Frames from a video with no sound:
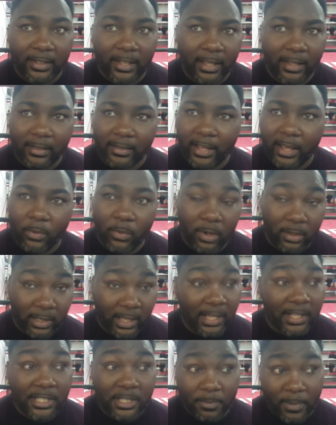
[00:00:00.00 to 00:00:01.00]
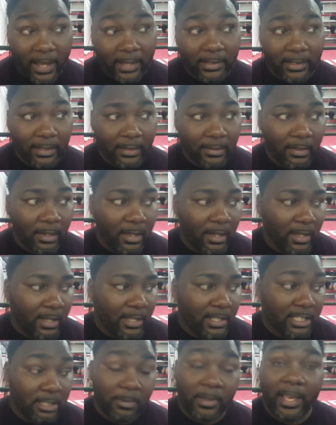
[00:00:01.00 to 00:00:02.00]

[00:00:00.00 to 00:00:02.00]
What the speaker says: They expect it to